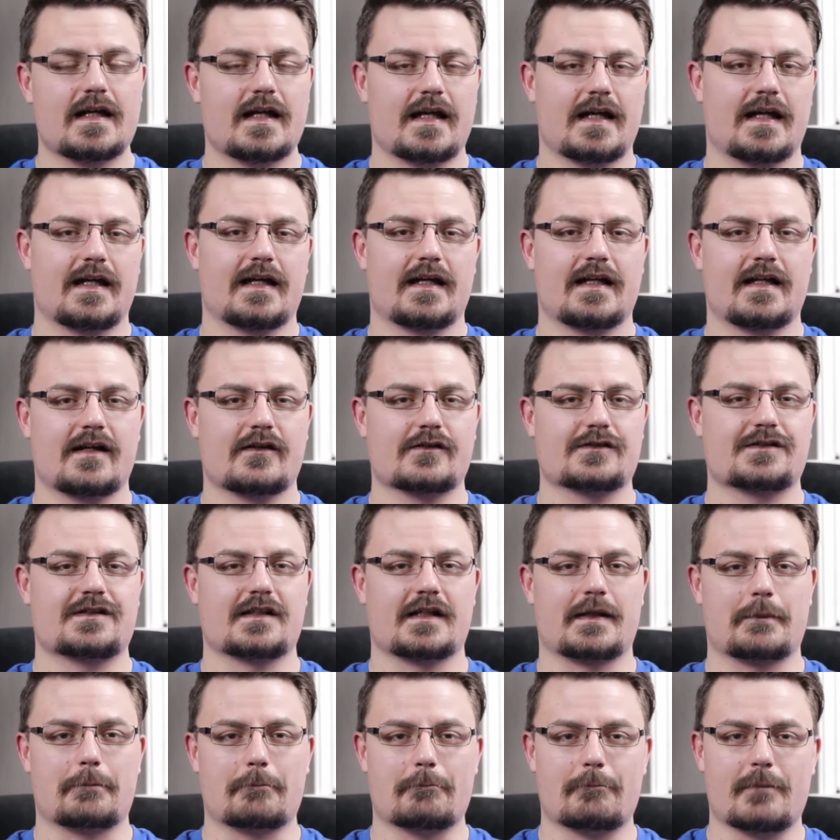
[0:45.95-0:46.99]
And I was
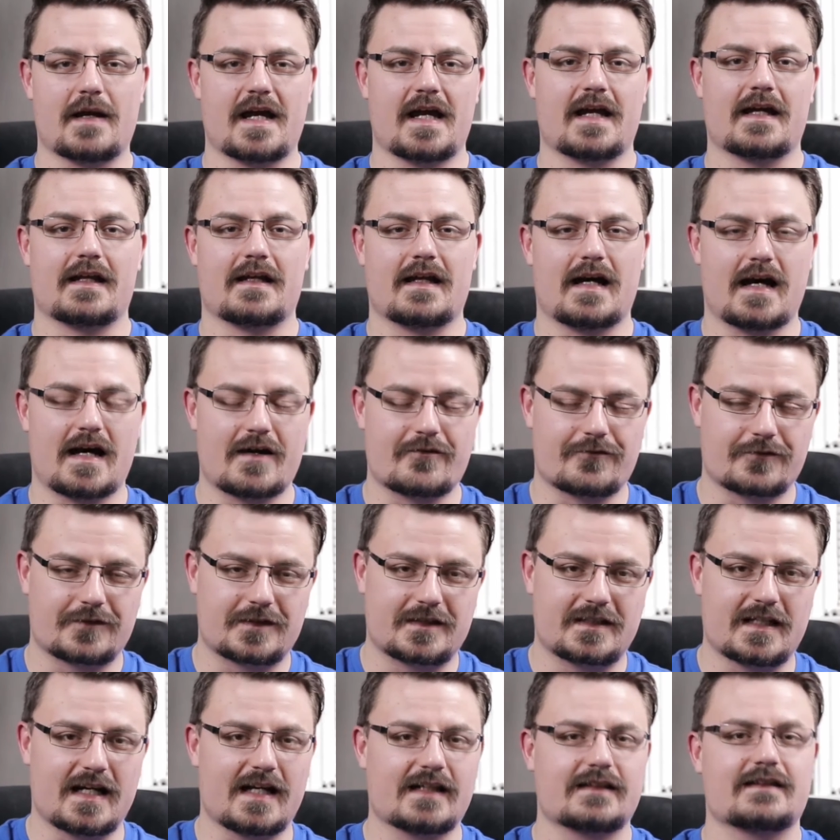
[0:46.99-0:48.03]
like, man,
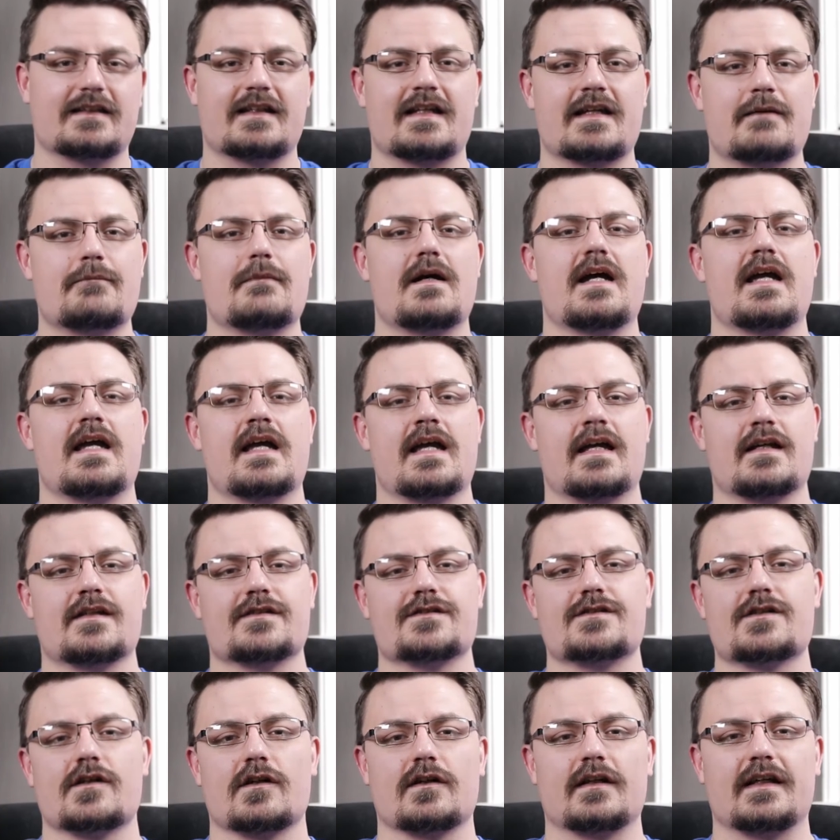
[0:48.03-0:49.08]
I've got to get my
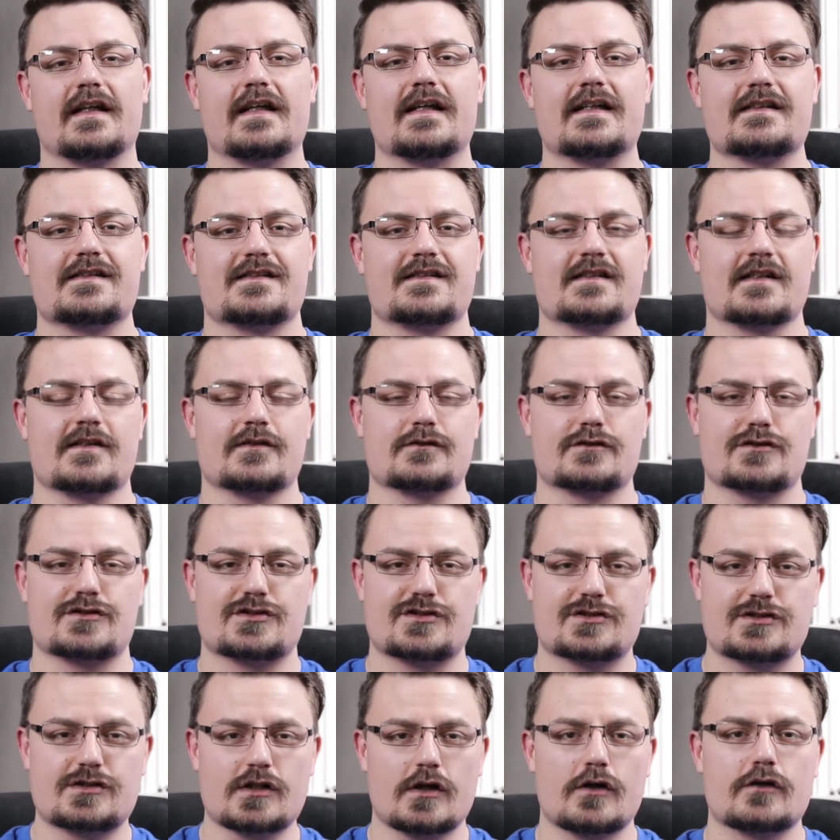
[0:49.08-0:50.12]
hands on it. It sounds
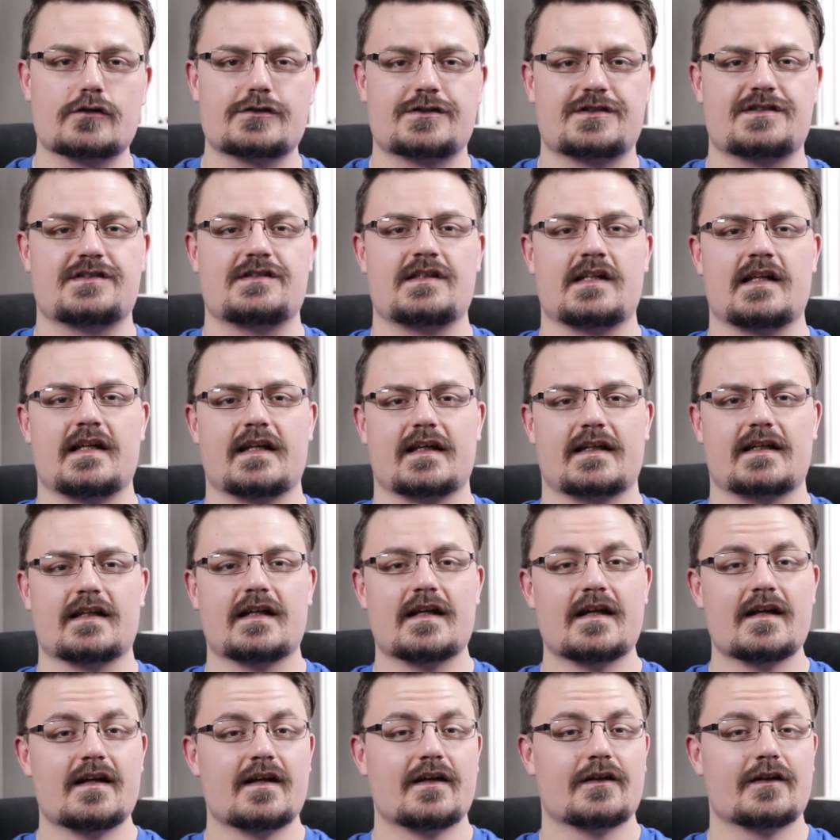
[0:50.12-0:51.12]
so sick.